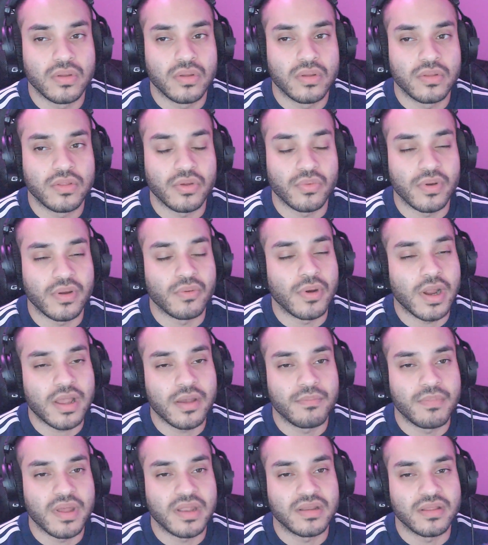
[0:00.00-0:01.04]
the
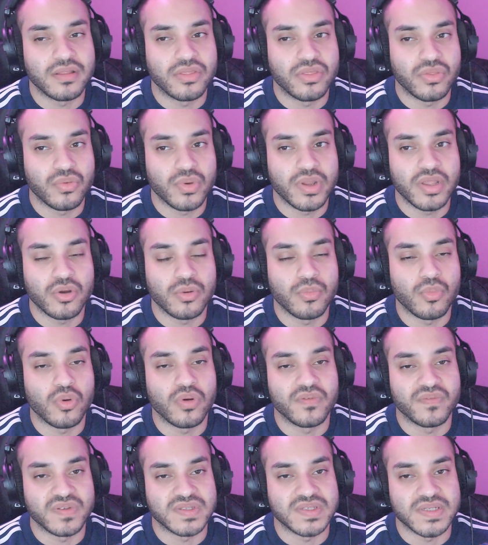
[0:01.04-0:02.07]
recommended 3 or more
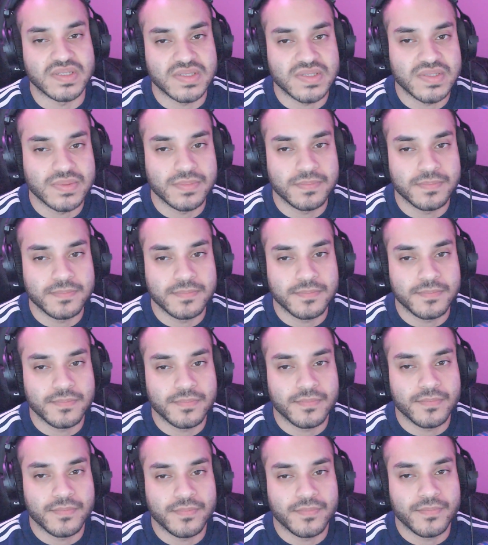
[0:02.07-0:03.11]
visits.
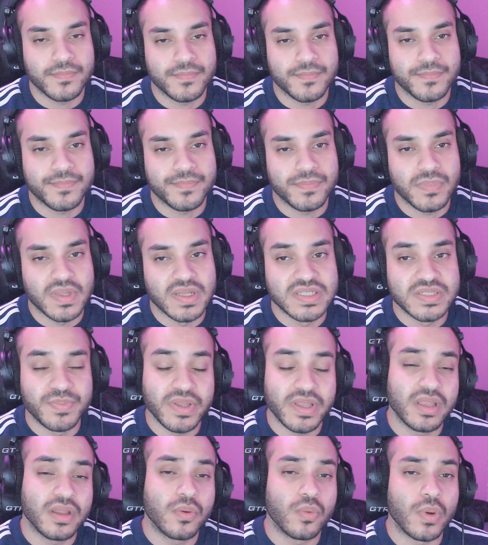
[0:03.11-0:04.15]

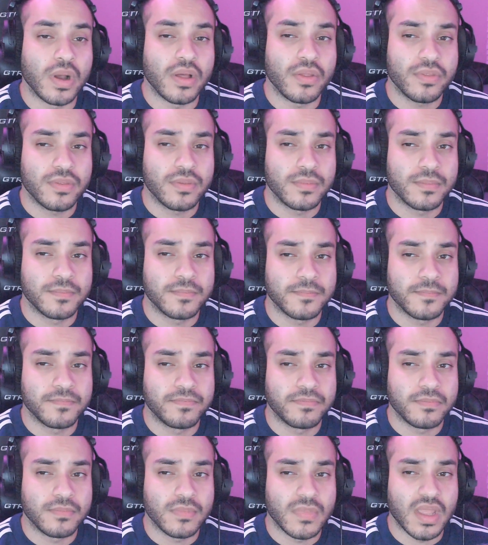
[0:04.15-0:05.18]
Speaking of wealth,
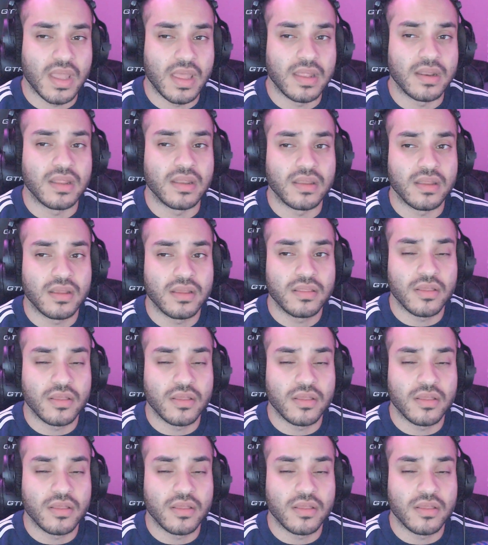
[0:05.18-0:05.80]
in India, the